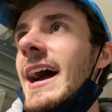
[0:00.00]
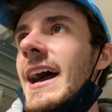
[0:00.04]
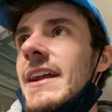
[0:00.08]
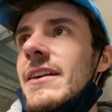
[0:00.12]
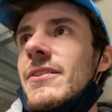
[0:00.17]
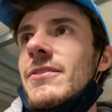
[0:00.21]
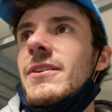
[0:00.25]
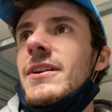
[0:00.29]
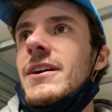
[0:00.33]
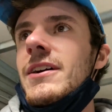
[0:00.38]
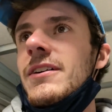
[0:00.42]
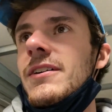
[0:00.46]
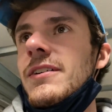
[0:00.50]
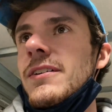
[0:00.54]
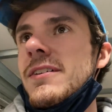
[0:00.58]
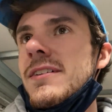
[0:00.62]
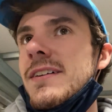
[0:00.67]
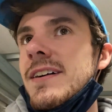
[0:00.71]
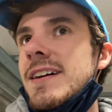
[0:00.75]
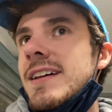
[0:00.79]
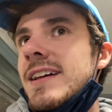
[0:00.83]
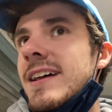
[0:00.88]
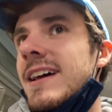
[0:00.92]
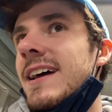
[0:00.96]
I don't
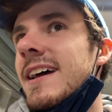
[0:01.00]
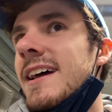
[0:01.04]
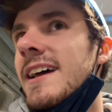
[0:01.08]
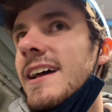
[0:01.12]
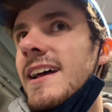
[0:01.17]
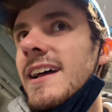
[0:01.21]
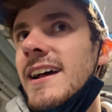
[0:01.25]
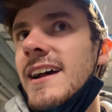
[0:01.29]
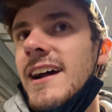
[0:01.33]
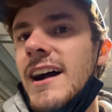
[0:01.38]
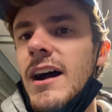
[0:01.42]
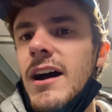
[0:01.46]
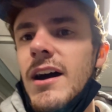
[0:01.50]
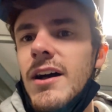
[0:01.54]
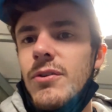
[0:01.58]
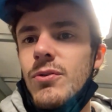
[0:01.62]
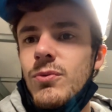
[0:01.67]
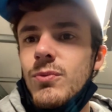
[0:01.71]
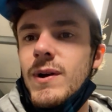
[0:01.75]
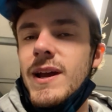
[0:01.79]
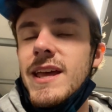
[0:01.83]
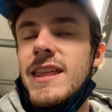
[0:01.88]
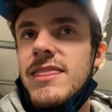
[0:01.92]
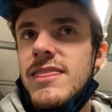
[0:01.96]
know
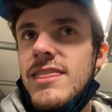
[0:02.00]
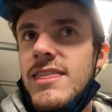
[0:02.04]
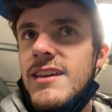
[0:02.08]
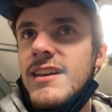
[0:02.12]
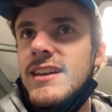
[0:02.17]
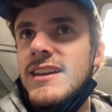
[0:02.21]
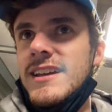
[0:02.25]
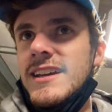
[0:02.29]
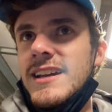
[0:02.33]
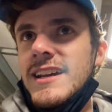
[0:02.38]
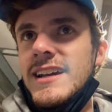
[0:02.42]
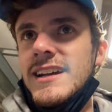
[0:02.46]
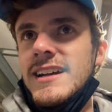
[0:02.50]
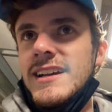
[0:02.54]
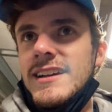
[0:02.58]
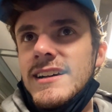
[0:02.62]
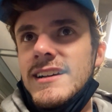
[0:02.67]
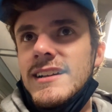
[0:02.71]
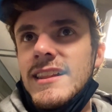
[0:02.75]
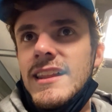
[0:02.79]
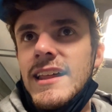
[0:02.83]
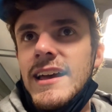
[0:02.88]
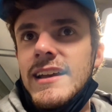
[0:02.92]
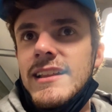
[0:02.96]
on width,
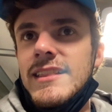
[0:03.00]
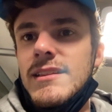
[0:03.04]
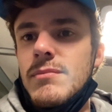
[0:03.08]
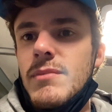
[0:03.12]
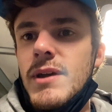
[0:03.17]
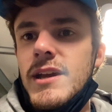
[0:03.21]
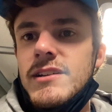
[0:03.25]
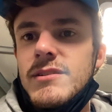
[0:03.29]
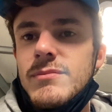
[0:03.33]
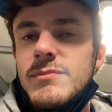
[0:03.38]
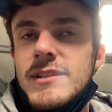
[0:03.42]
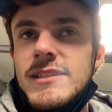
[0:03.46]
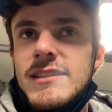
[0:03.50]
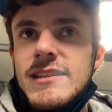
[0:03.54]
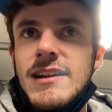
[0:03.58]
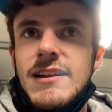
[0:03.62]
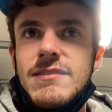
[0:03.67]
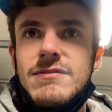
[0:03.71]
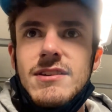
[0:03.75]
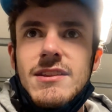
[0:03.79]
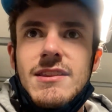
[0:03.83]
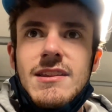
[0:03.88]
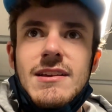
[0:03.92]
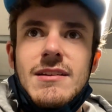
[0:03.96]
like the measurements and
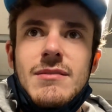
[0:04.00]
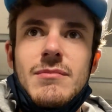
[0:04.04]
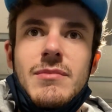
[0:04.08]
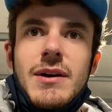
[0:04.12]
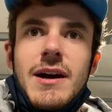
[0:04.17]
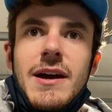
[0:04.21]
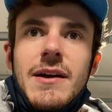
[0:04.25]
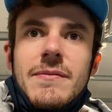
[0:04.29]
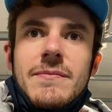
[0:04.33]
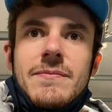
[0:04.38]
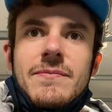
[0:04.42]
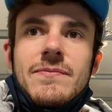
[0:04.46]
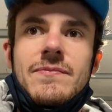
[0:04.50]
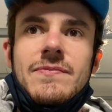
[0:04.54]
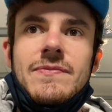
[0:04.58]
everything, but